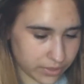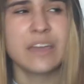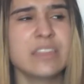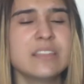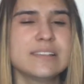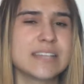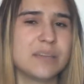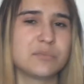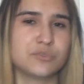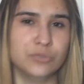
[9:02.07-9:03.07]
I think this
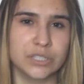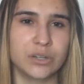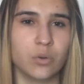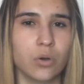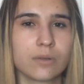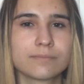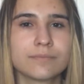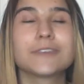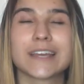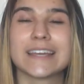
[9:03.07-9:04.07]
game is really cool.
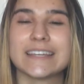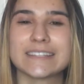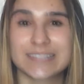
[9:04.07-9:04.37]
Okay,